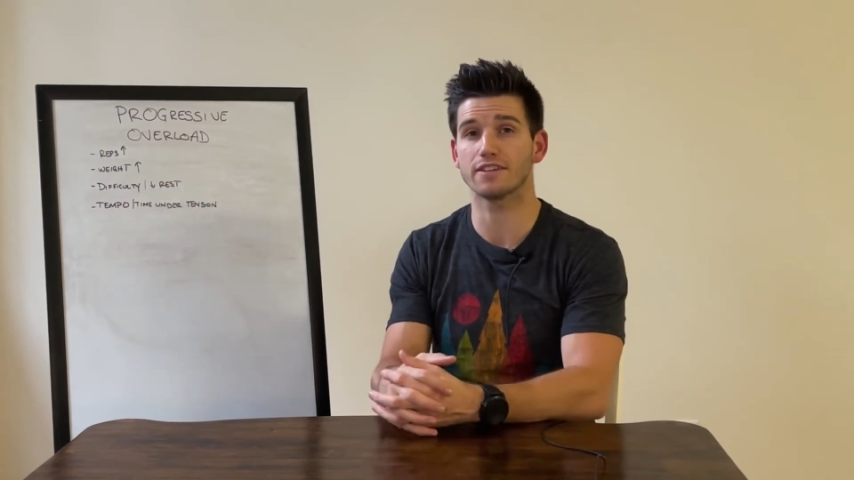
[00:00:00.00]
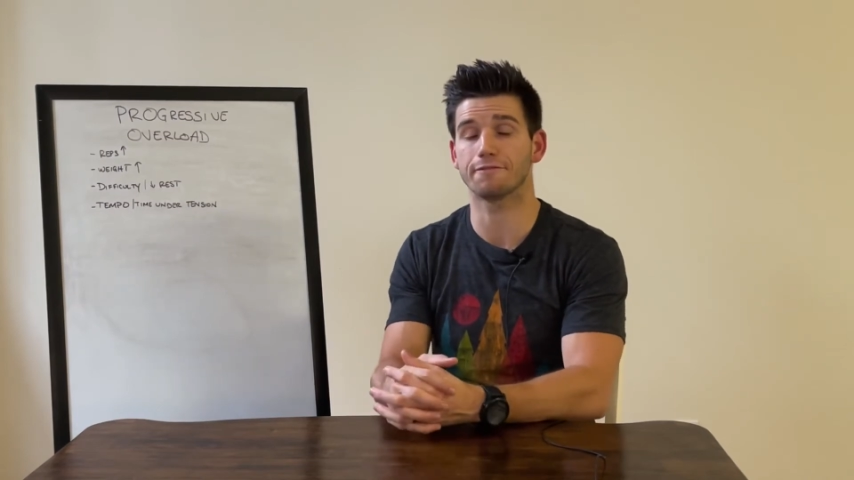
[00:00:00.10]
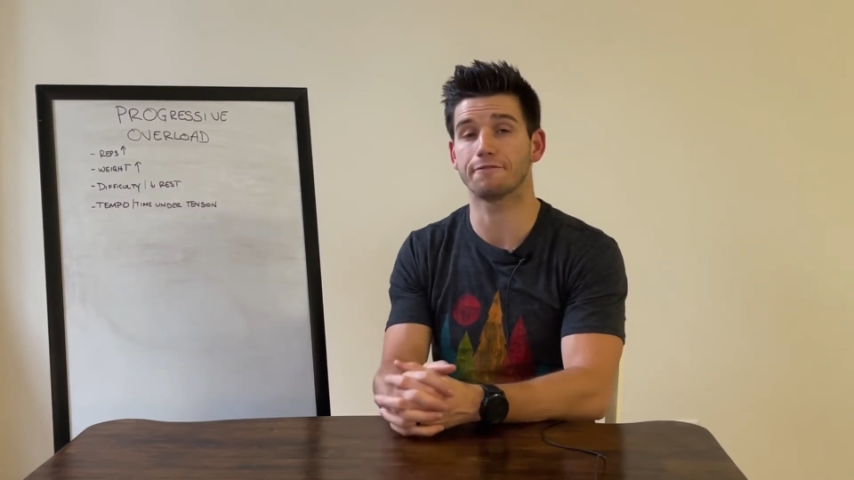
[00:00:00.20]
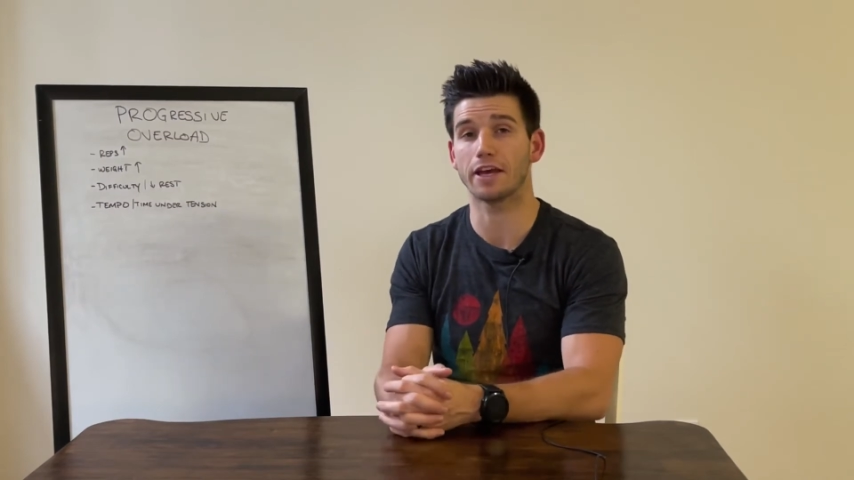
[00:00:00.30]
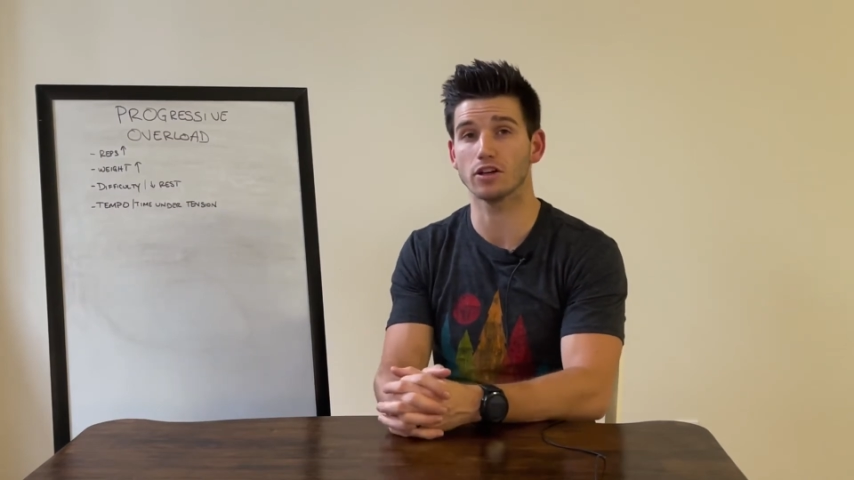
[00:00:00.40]
to
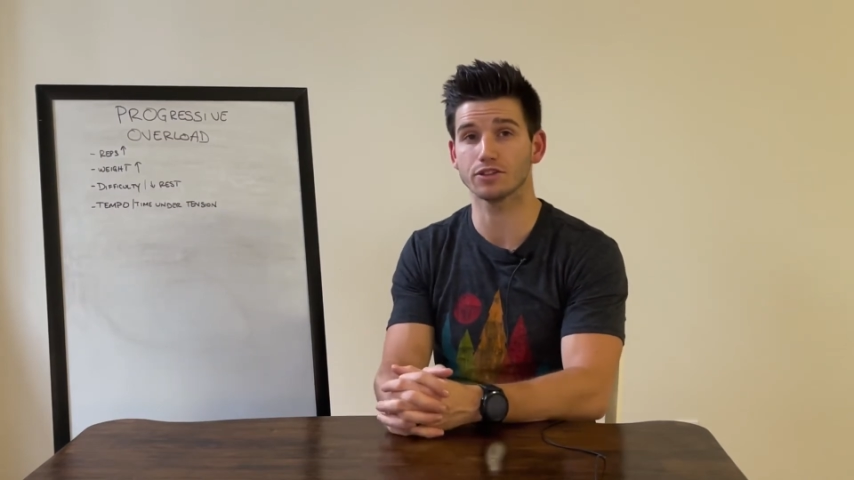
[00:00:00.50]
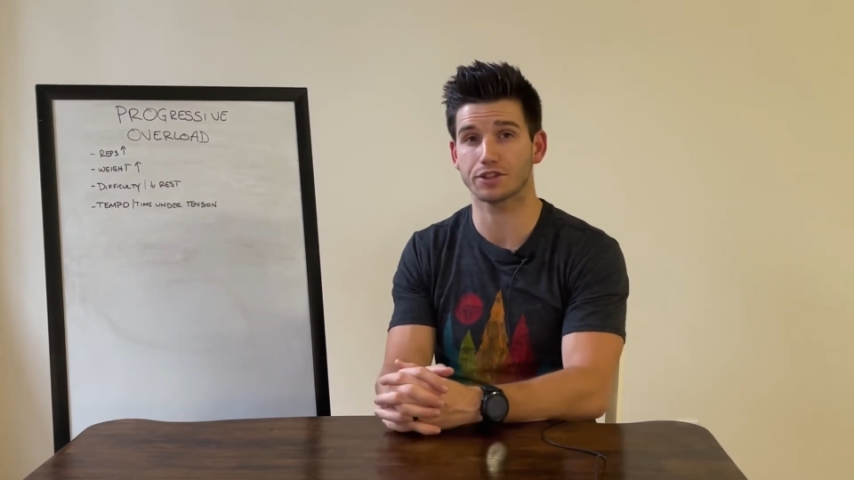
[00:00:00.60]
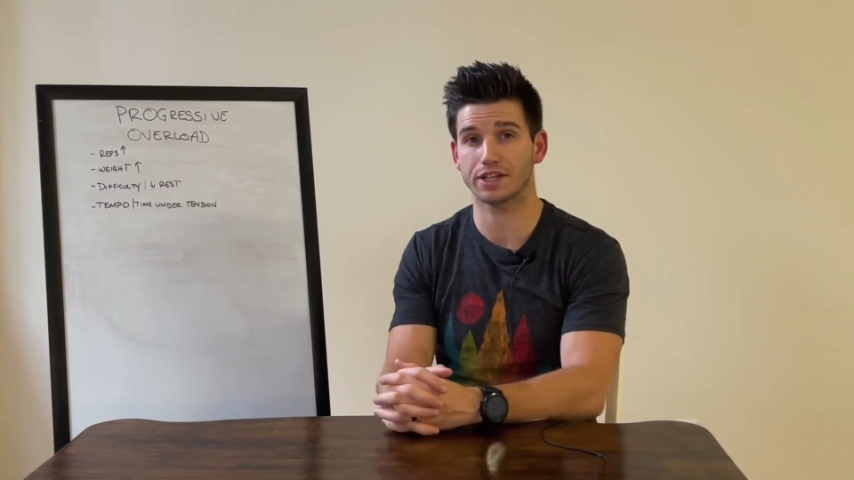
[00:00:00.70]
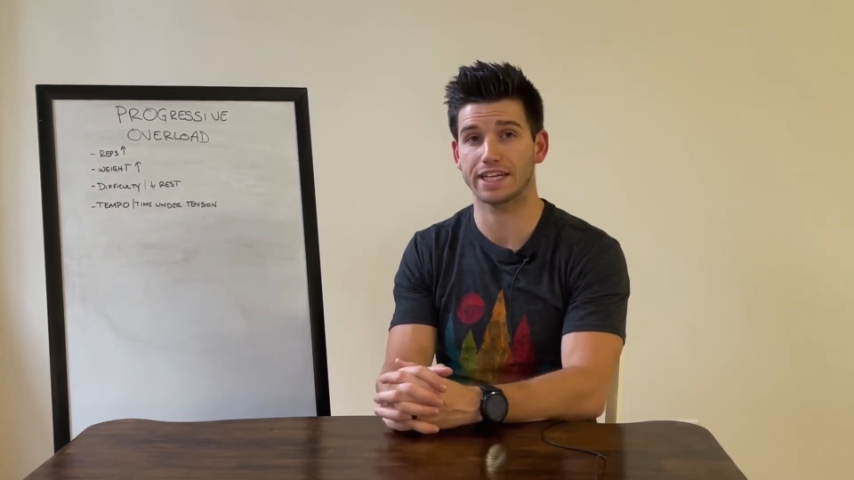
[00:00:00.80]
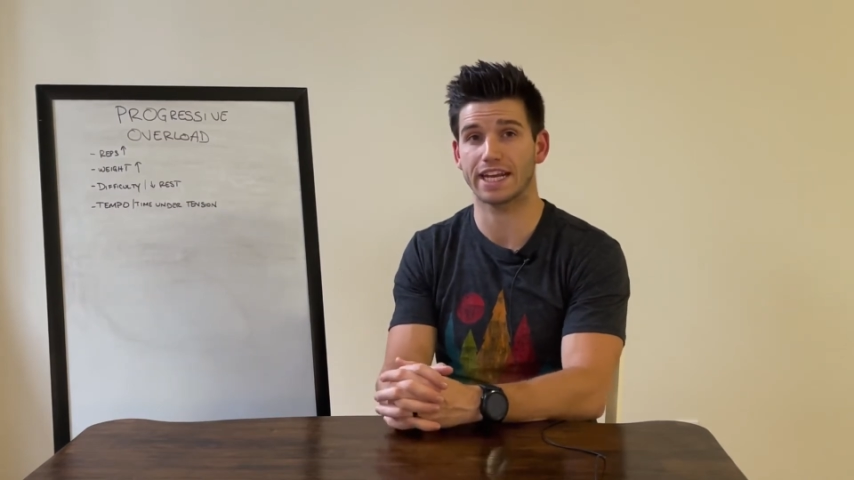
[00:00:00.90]
fail
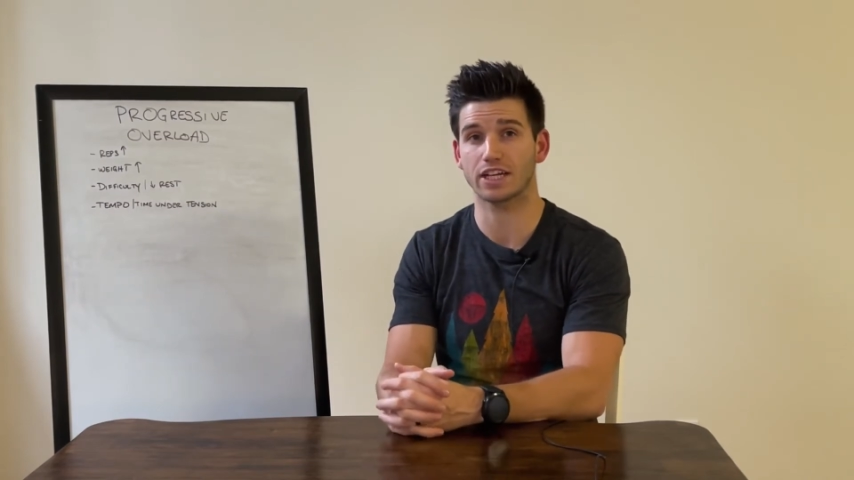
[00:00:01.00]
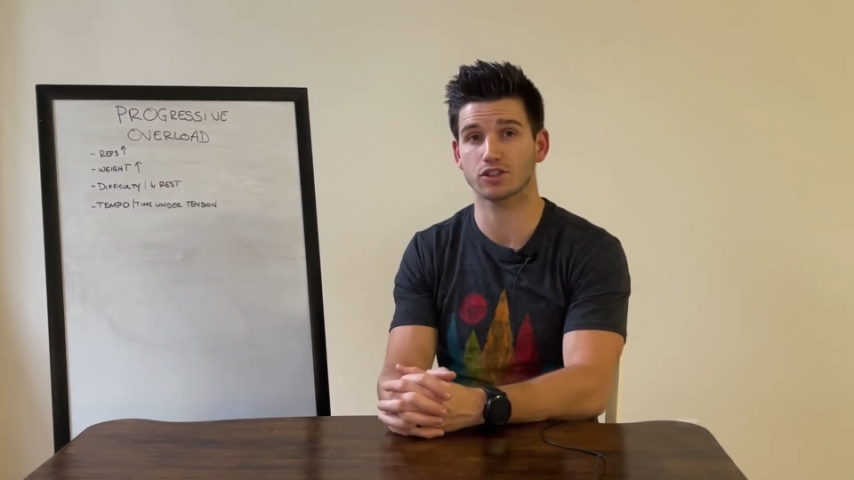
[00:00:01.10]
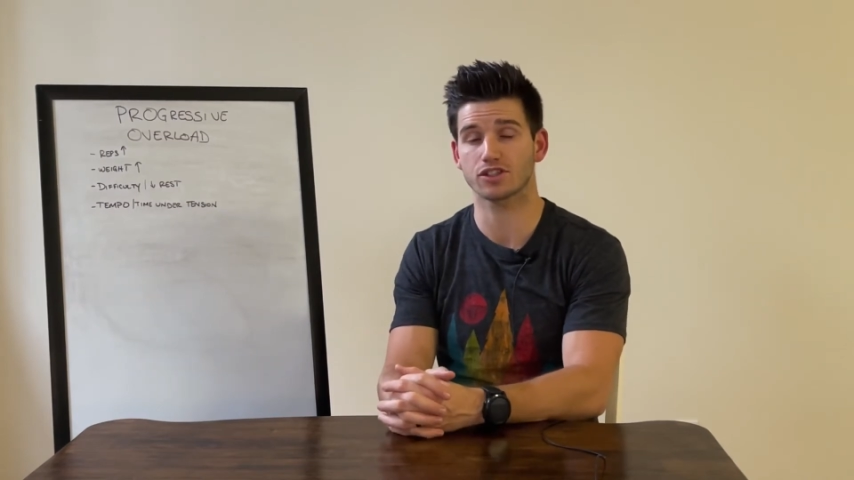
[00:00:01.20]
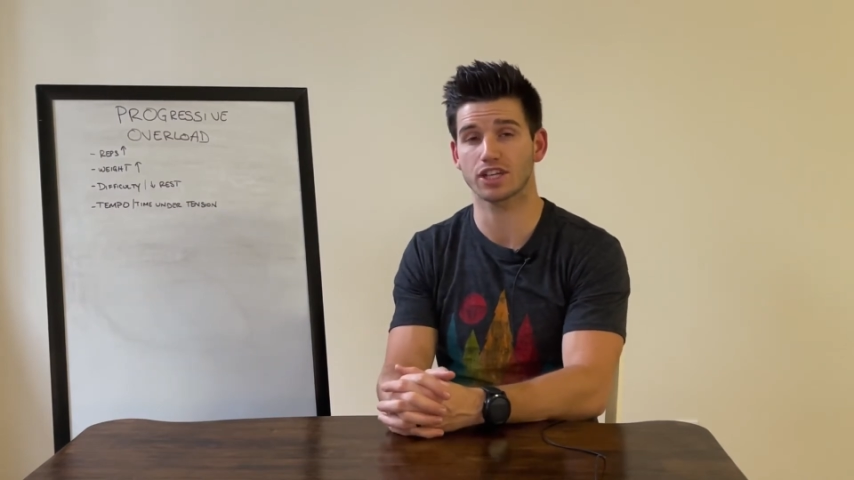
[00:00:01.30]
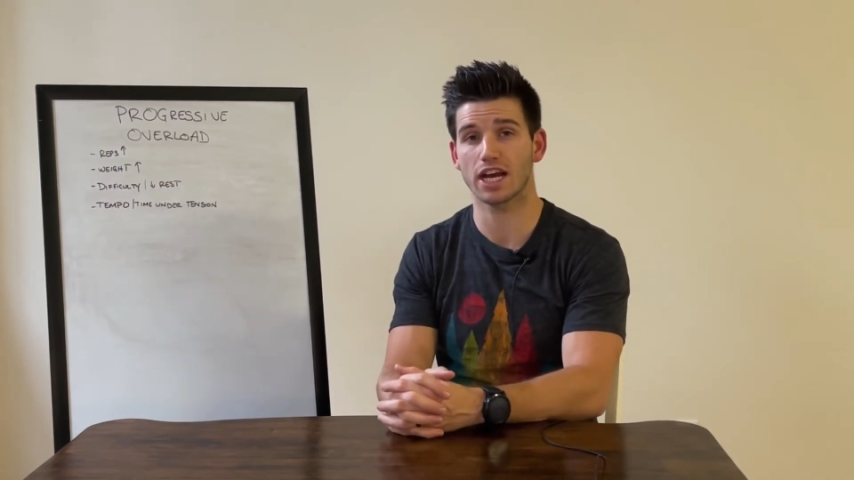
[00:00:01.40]
during an
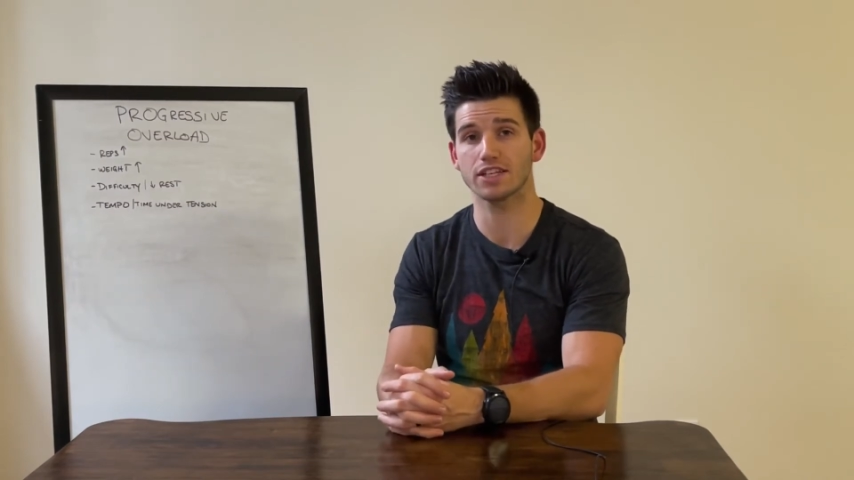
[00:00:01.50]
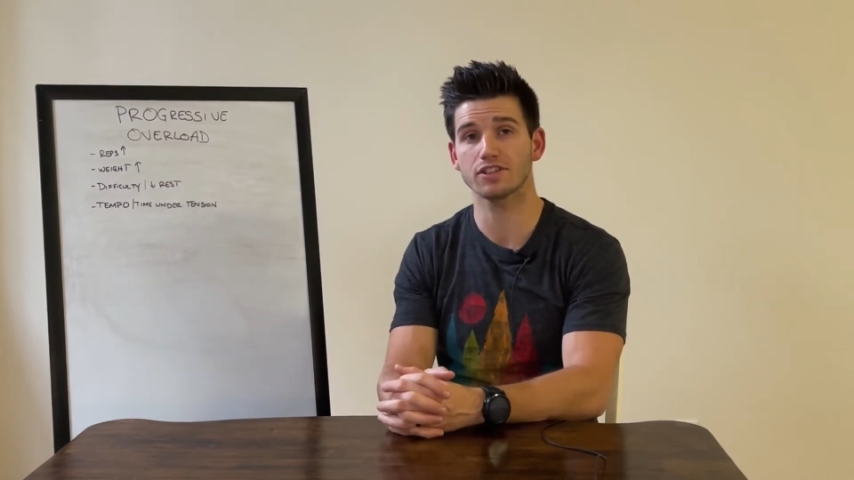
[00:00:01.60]
exercise,